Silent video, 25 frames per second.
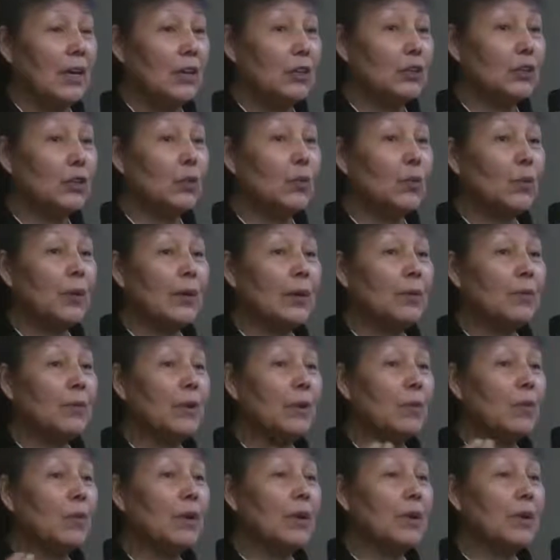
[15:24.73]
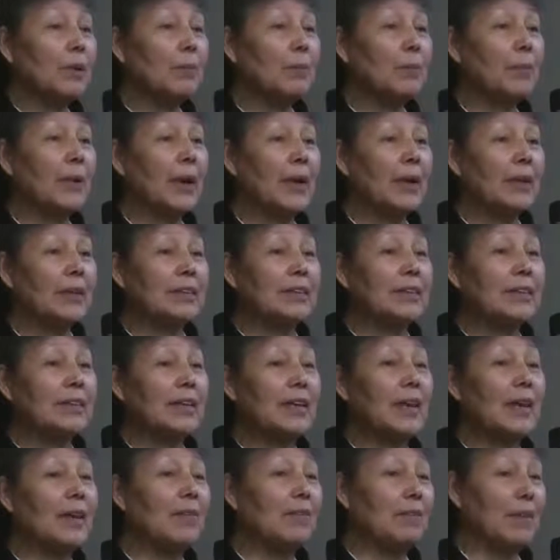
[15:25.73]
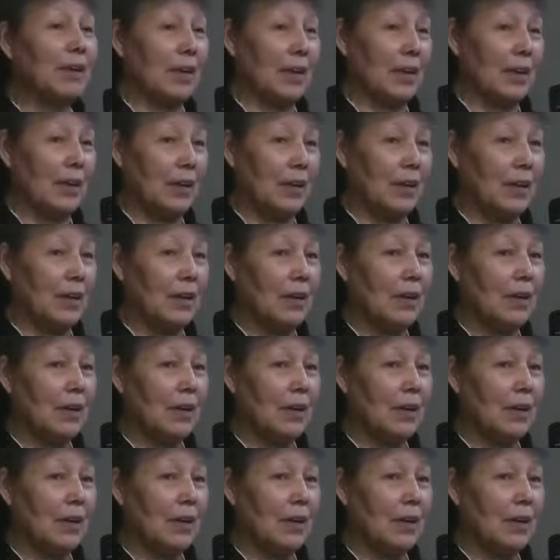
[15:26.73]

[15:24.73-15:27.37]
So when we want to practice living,